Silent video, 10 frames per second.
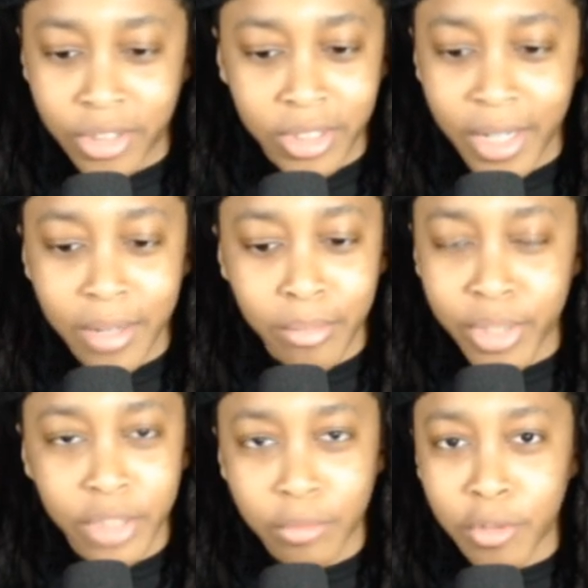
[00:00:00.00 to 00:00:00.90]
Teddy
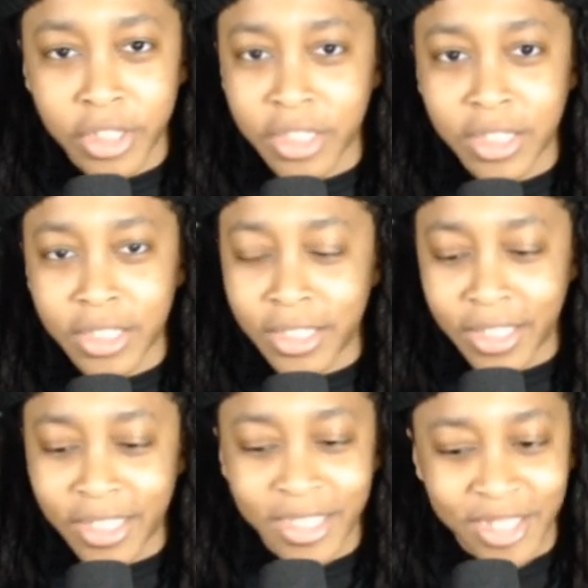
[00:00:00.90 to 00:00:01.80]
Bridgewater just
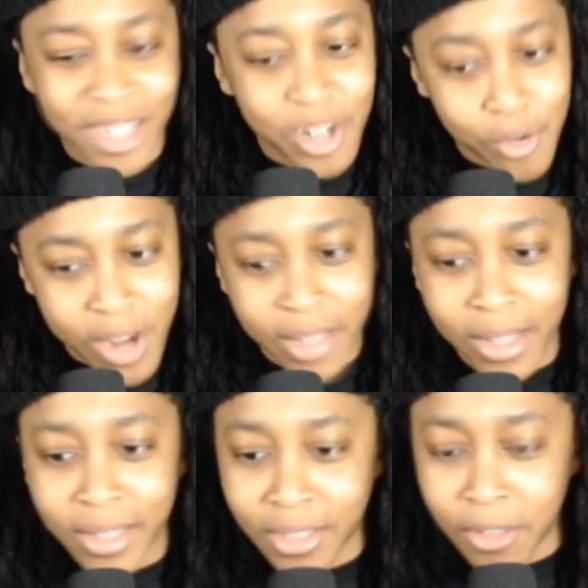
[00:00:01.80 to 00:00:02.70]
isn't d- done quite
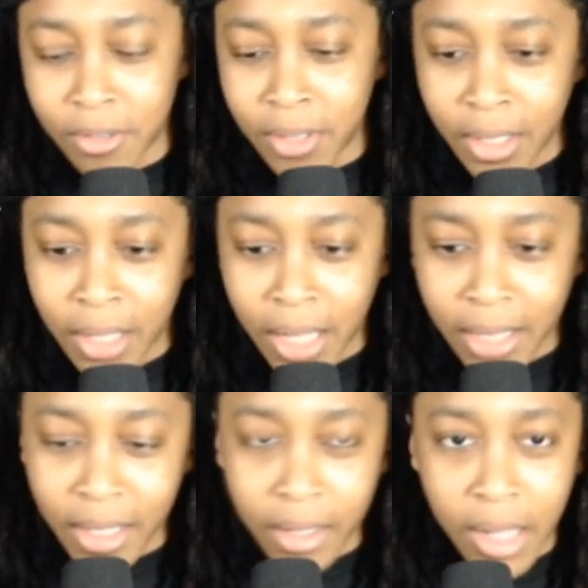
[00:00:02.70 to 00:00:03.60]
yet, so I
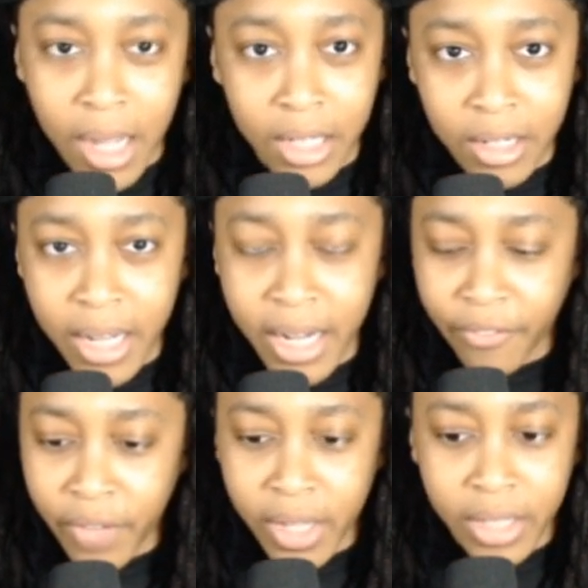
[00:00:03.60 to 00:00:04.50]
think uh, Carolina
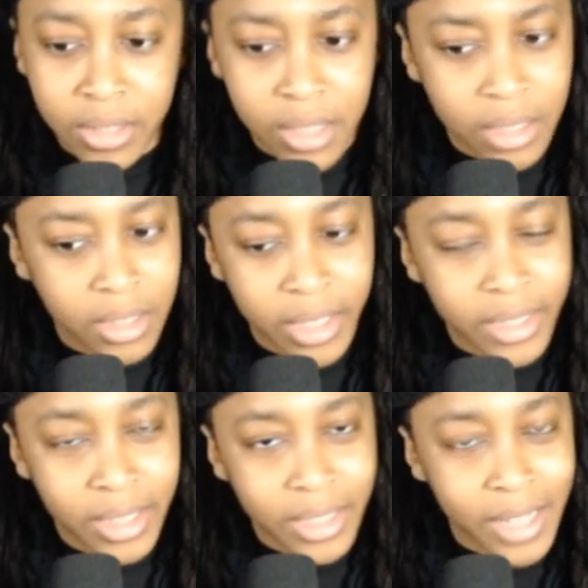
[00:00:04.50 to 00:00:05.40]
fans.
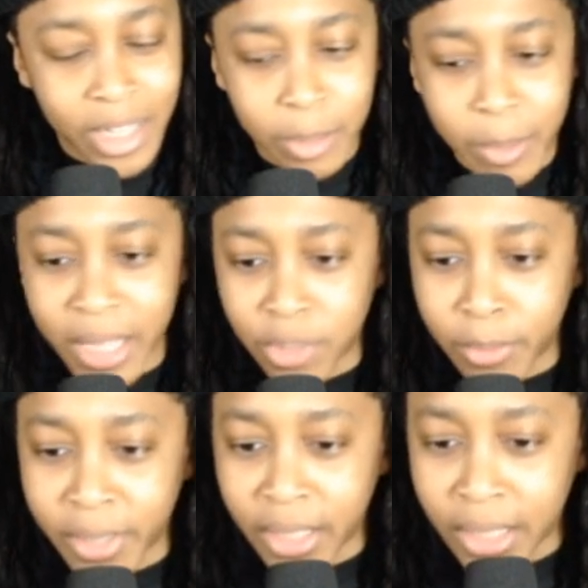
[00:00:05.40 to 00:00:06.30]
He, he's not as bad as you
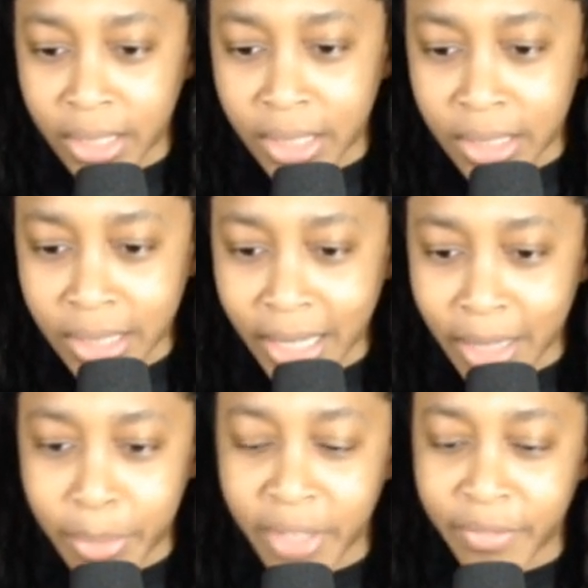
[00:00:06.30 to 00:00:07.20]
may think he is. He had
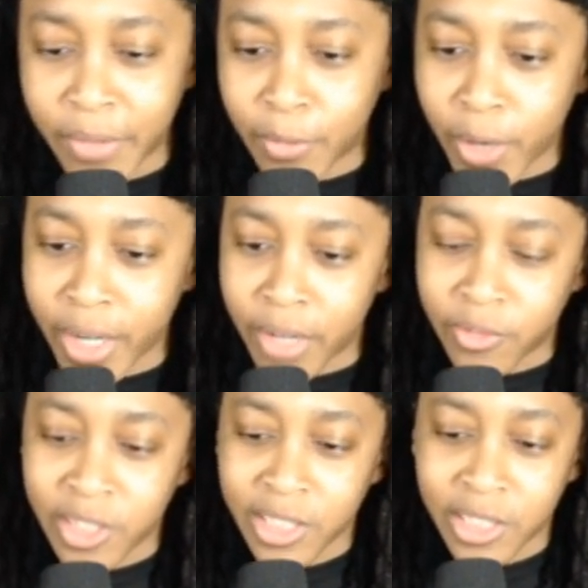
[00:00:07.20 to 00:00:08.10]
a PFF grade of
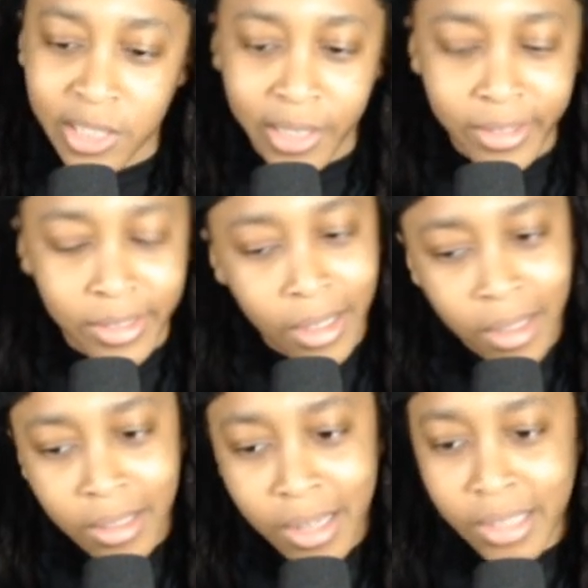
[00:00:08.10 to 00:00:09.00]
66,
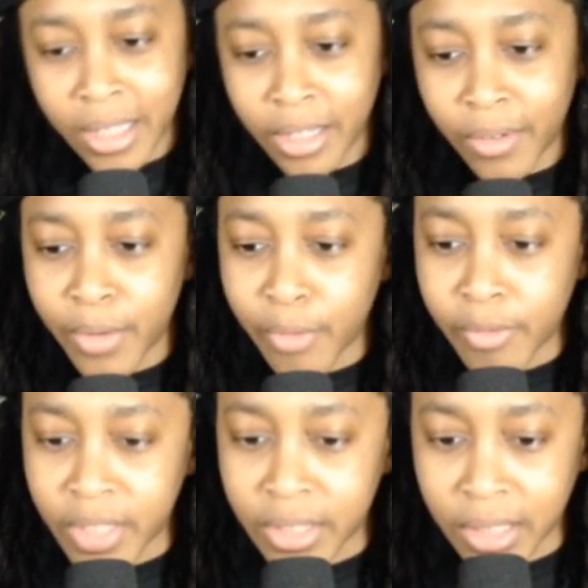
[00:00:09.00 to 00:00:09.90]
not that great.
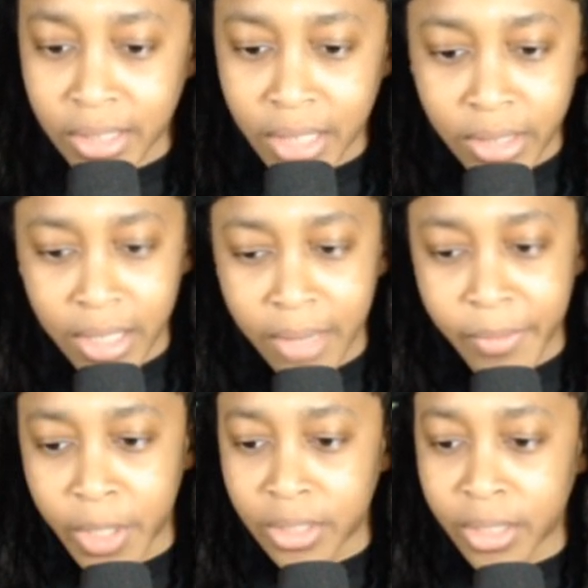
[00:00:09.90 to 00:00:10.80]
15 touchdowns,
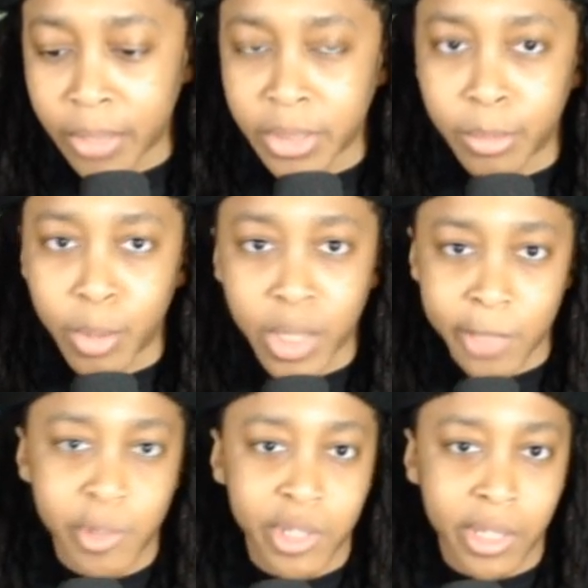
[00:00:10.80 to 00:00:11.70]
11 interceptions. But
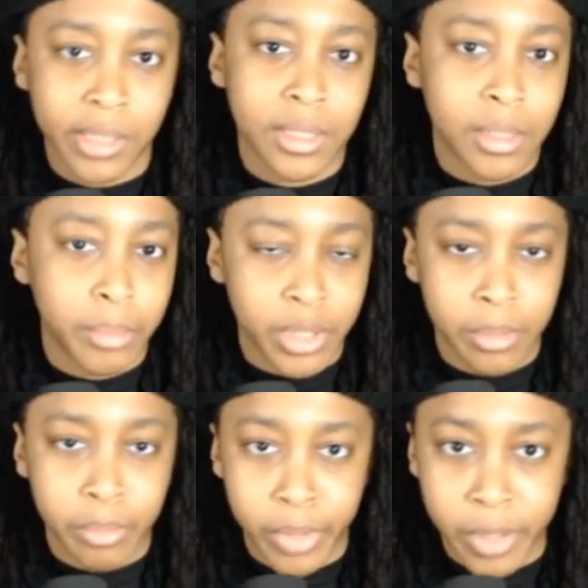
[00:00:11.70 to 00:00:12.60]
let's put things into
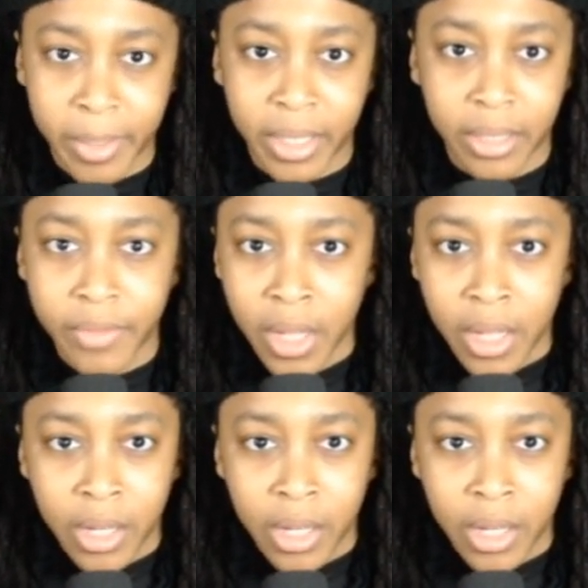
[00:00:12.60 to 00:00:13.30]
pers- perspective.